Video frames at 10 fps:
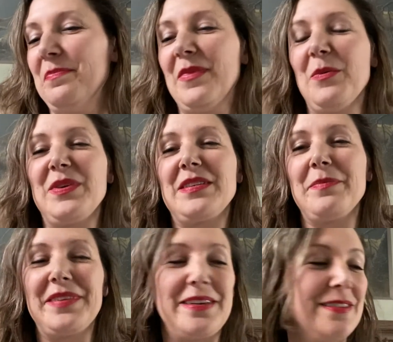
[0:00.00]
with
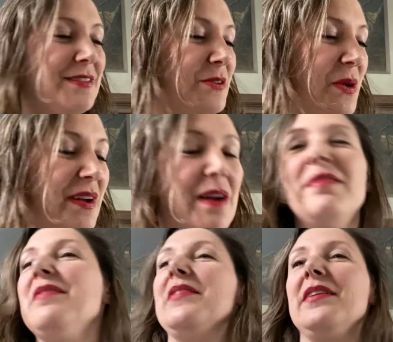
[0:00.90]
something else, or I got
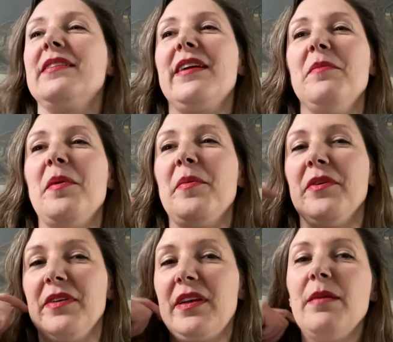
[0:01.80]
rid of it. Can't remember.
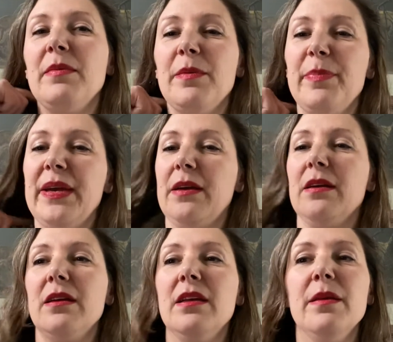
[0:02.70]
It came in a
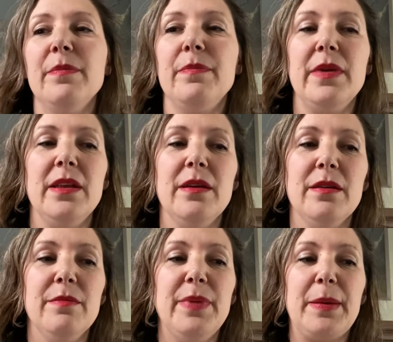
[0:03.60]

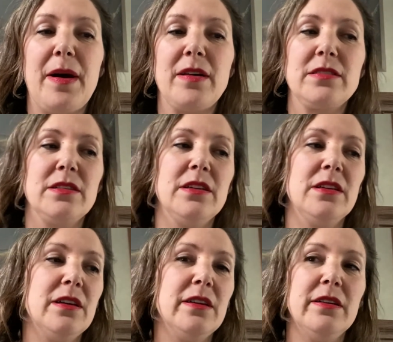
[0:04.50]
big box,
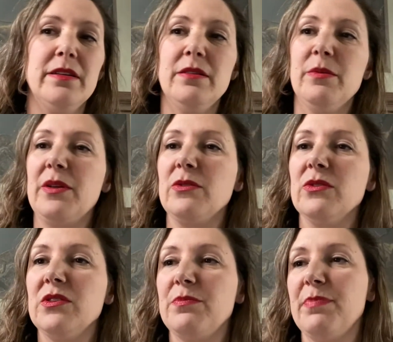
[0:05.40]
one of
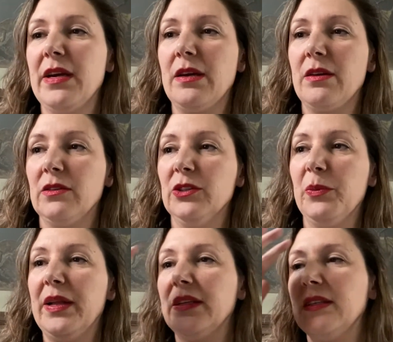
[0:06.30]
those big
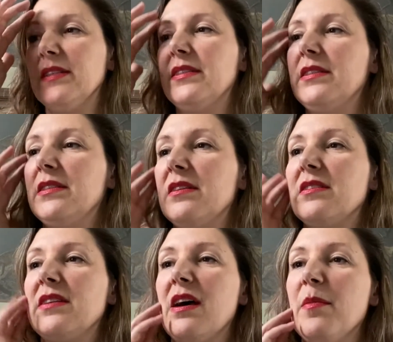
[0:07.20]
Llewellyn
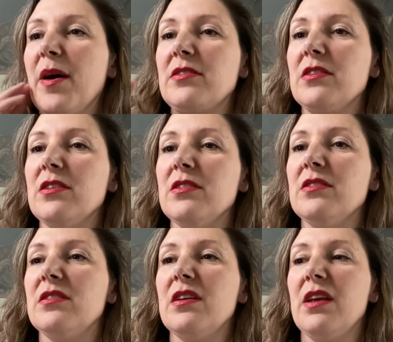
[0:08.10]
style
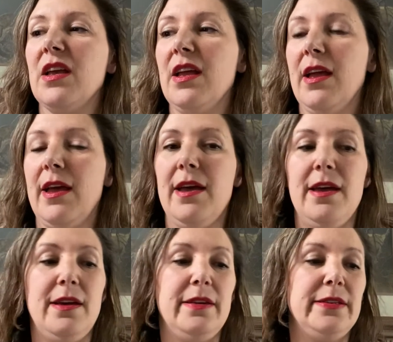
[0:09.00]
boxes,
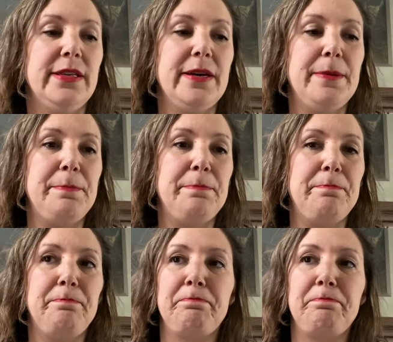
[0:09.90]
and